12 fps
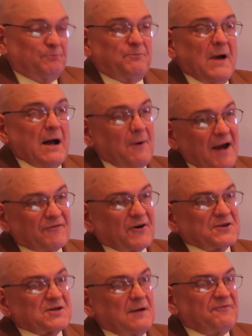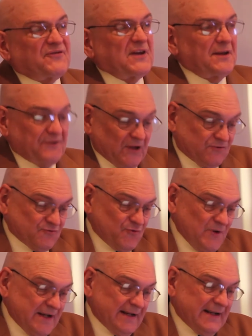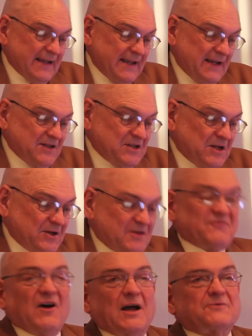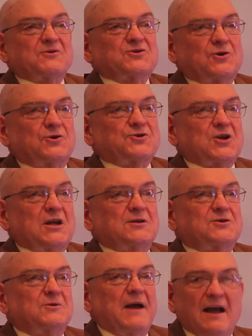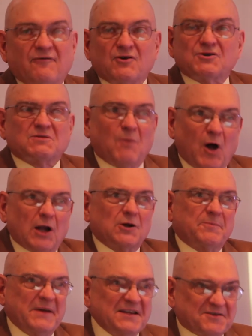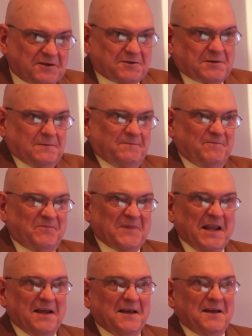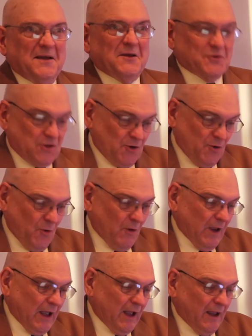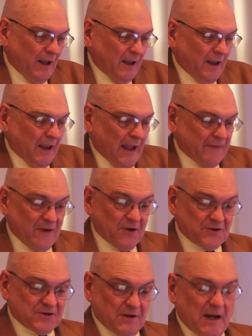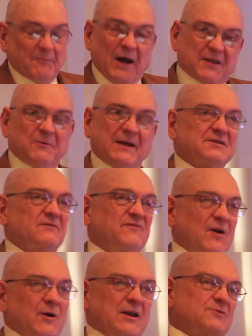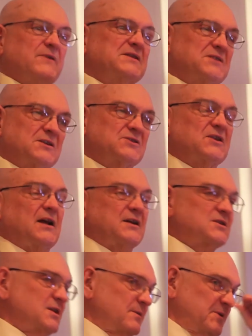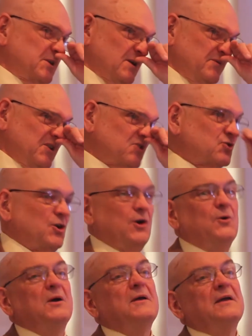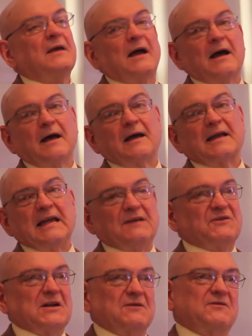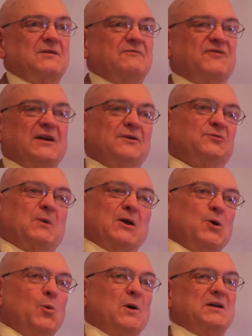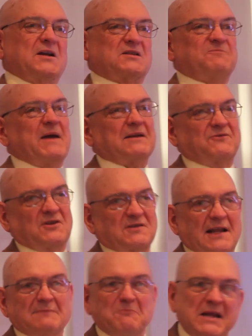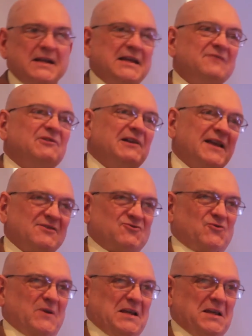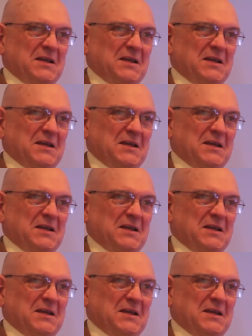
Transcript: However, in some fields, it's really easy to divide research into ever smaller pieces. So, uh, and there's, by the way, some very interesting studies that have been done that show, uh, even in fields where you wouldn't expect this, like medieval history,